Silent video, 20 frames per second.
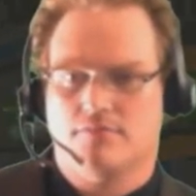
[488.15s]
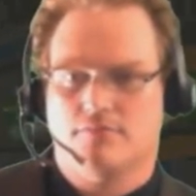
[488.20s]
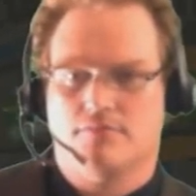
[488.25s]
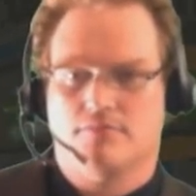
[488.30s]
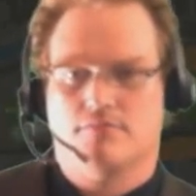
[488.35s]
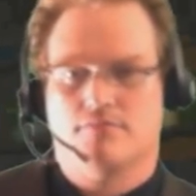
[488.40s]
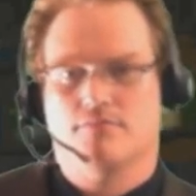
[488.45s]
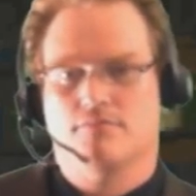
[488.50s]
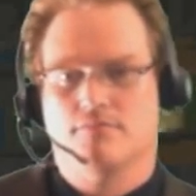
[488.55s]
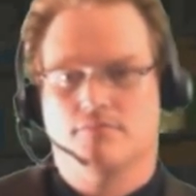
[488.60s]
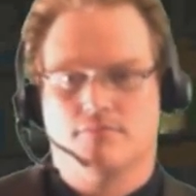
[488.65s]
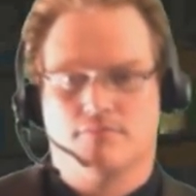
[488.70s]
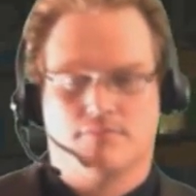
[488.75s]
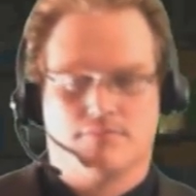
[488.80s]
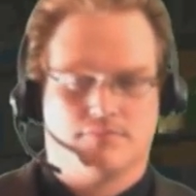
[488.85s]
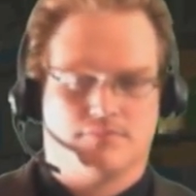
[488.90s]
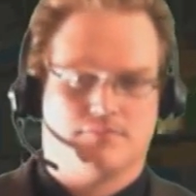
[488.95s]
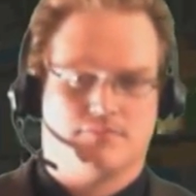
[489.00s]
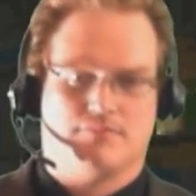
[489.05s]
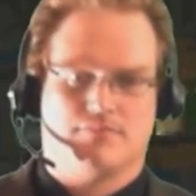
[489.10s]

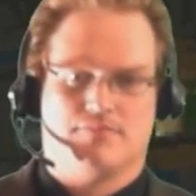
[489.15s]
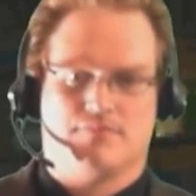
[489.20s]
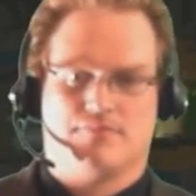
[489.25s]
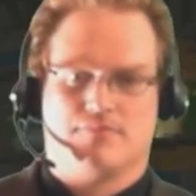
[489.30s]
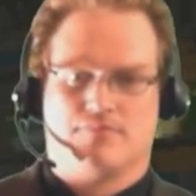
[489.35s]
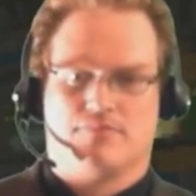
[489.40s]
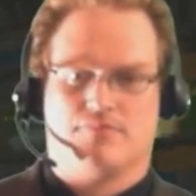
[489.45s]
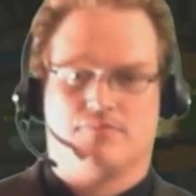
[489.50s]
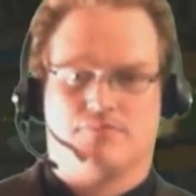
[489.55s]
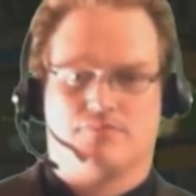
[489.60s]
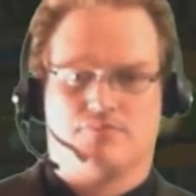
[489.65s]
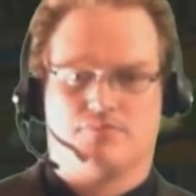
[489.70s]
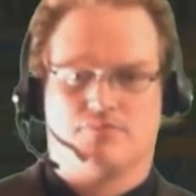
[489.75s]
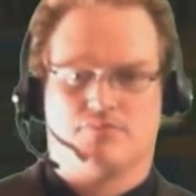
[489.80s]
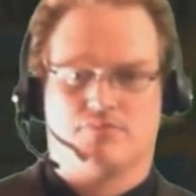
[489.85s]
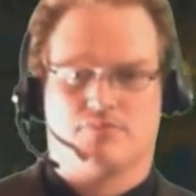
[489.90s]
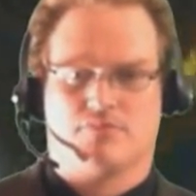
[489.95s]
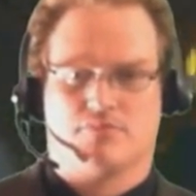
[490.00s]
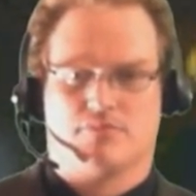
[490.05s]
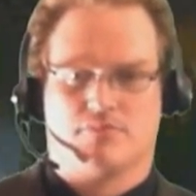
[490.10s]

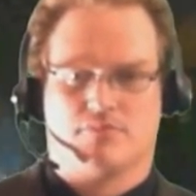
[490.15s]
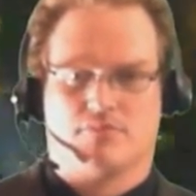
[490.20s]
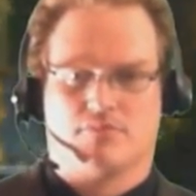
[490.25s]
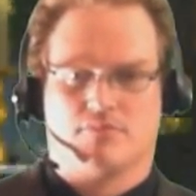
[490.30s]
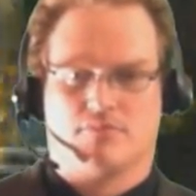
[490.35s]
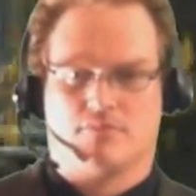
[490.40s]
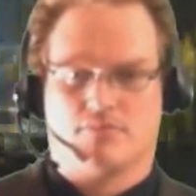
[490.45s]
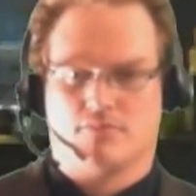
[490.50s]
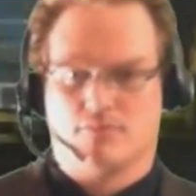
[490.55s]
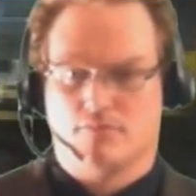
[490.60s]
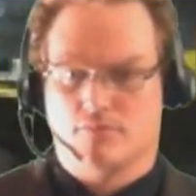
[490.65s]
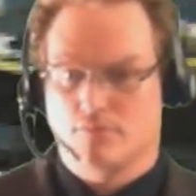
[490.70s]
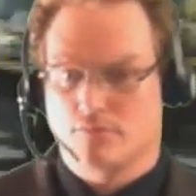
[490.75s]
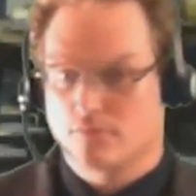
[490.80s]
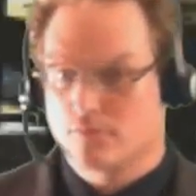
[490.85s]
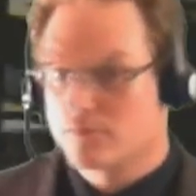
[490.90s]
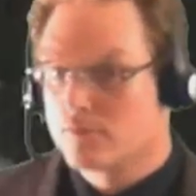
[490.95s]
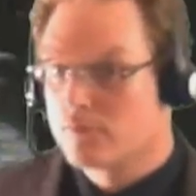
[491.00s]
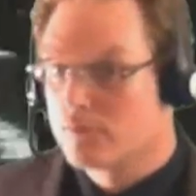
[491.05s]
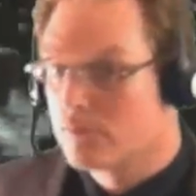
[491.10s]

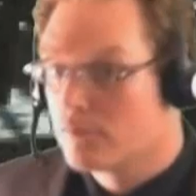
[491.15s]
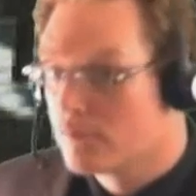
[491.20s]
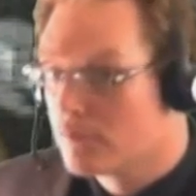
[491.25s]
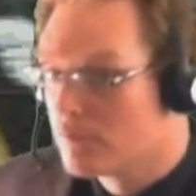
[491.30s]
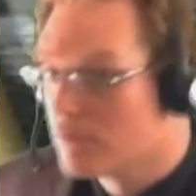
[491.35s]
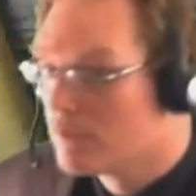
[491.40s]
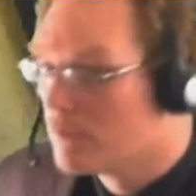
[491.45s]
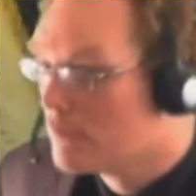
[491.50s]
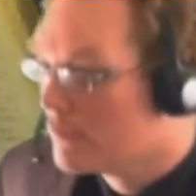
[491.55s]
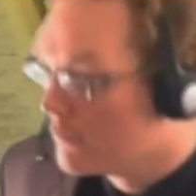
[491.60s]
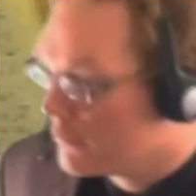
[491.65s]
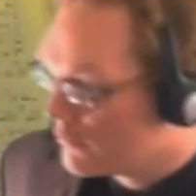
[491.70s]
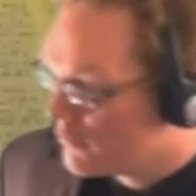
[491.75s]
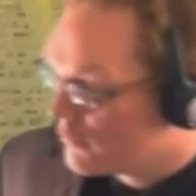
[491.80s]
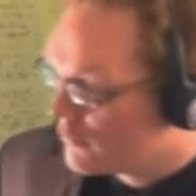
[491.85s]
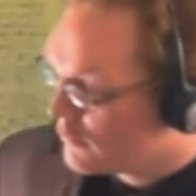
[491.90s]
[no speech]